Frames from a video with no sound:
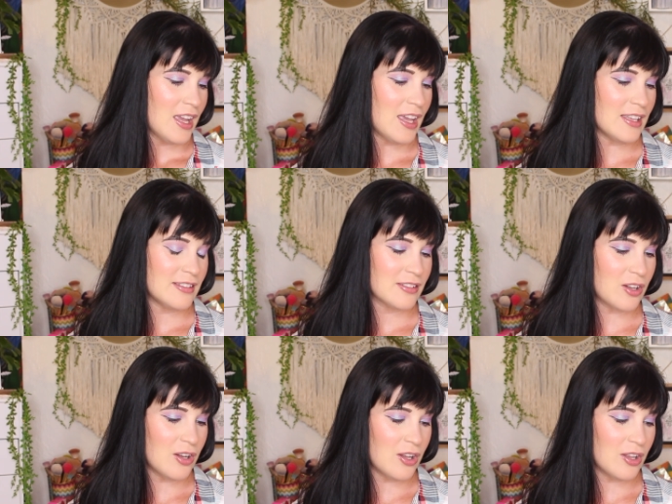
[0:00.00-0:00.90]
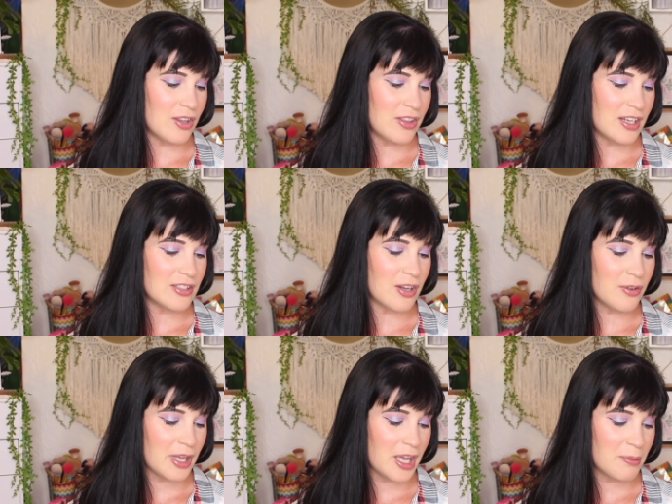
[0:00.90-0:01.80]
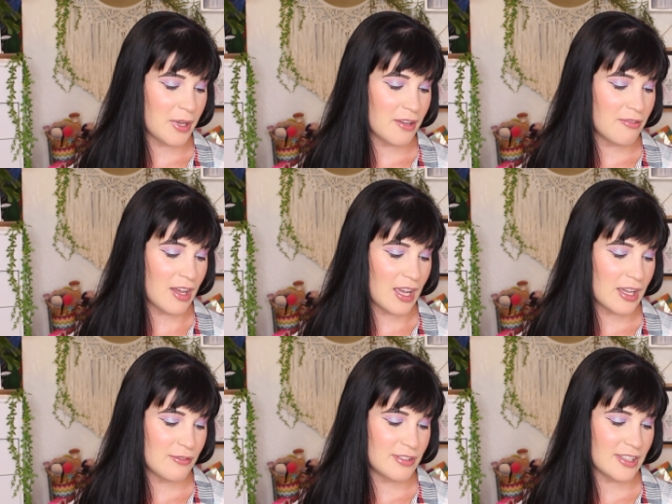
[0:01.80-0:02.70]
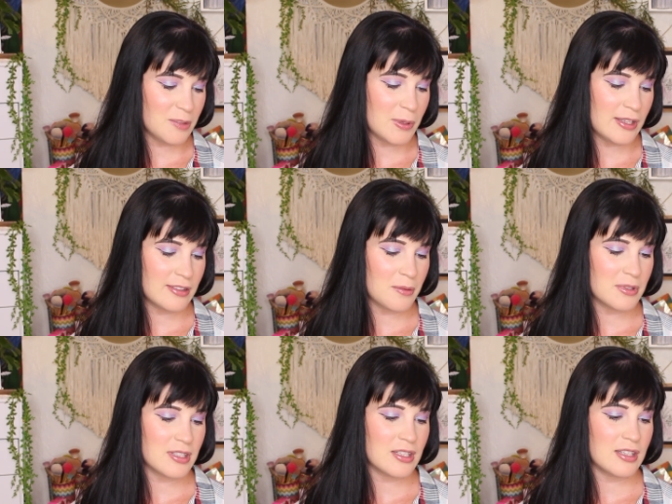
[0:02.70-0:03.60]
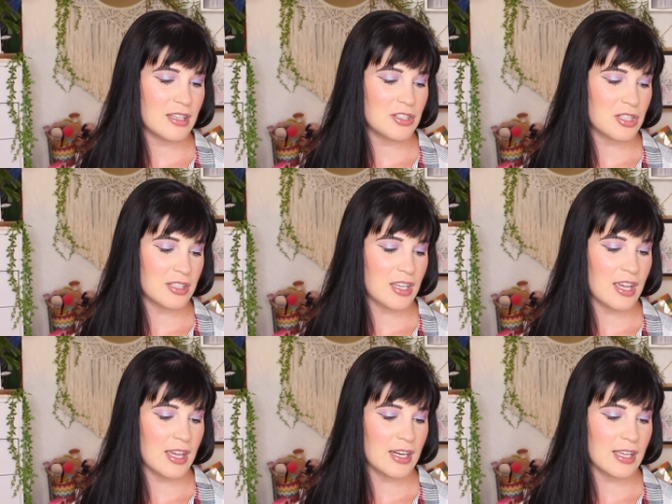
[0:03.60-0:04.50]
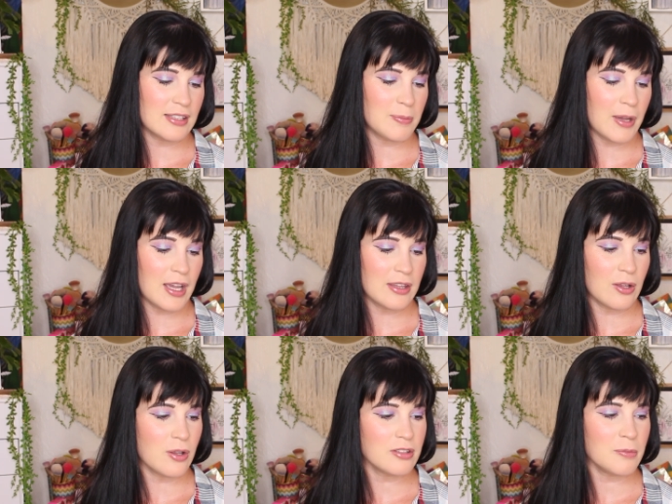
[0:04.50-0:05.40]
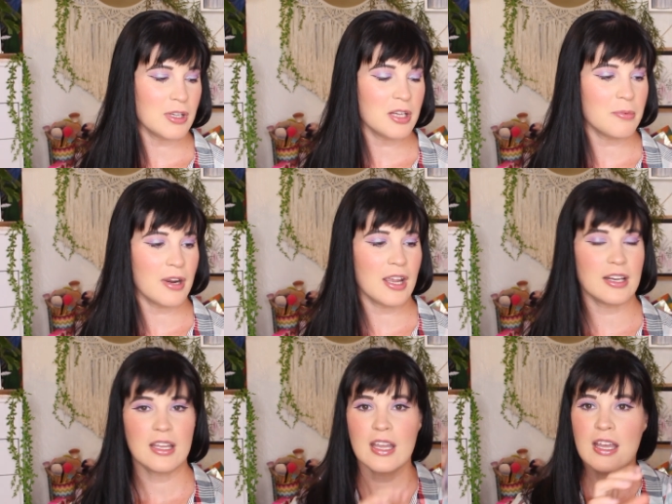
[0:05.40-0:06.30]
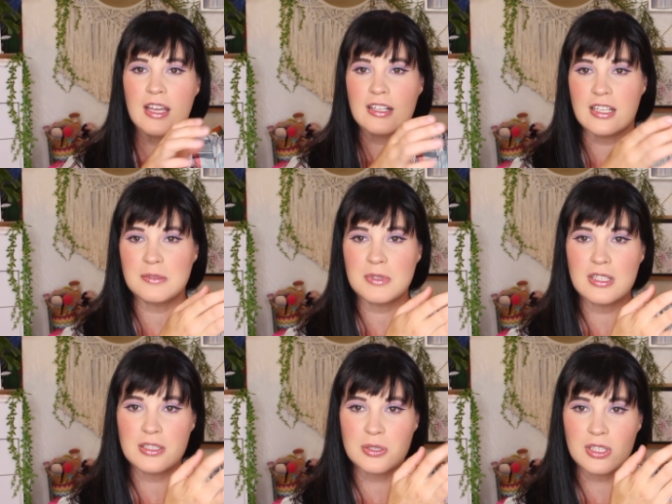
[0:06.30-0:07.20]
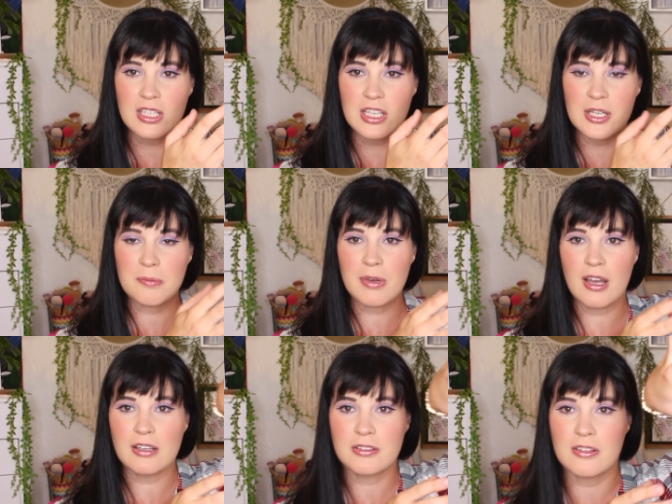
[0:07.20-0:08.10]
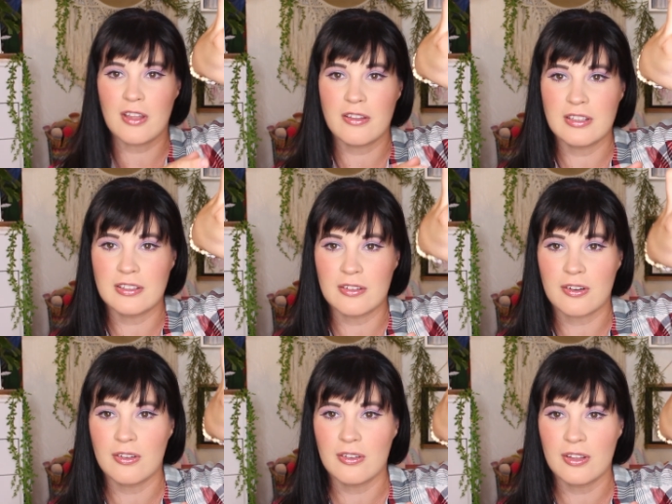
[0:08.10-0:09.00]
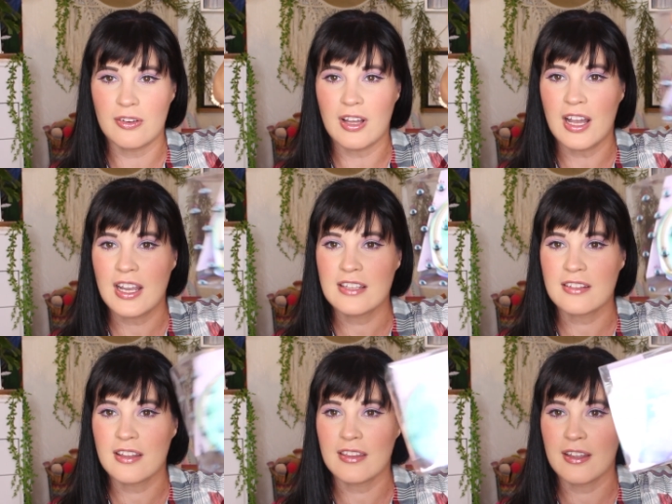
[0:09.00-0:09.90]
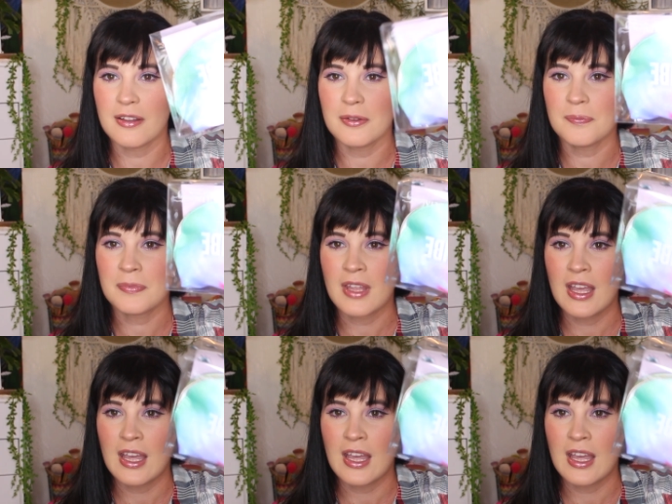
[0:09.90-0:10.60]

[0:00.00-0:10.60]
It's called the Don't Kill My Vibe 6-piece limited edition kit. It's by the Ulta Beauty brand. Comes in this really cute box with all these little eyes on them.